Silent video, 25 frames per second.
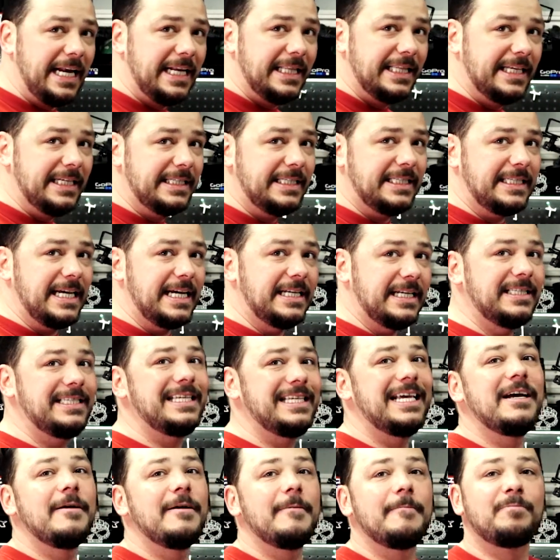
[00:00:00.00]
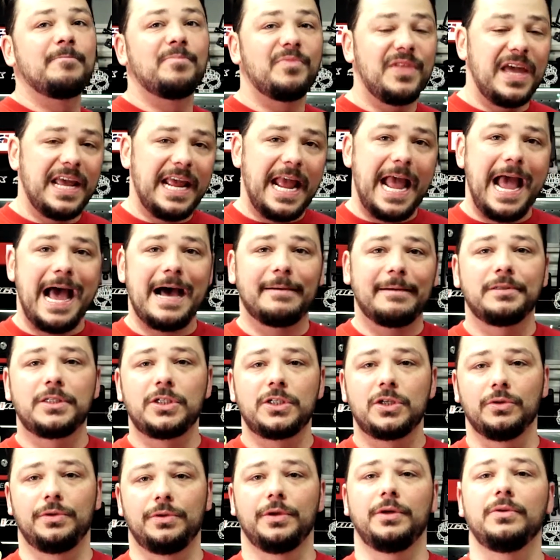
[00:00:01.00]
in this sense, they
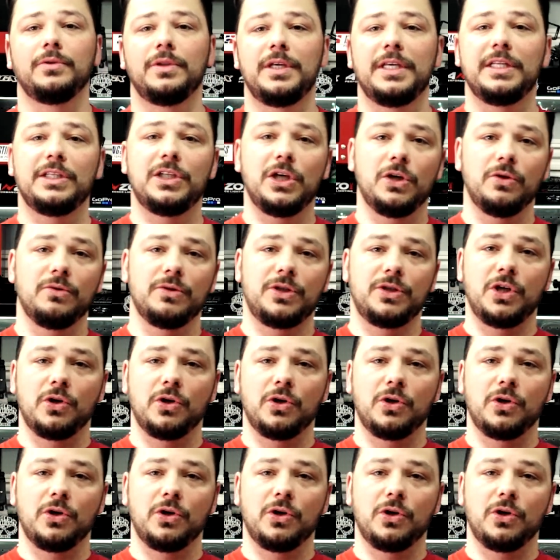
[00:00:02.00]
absolutely do.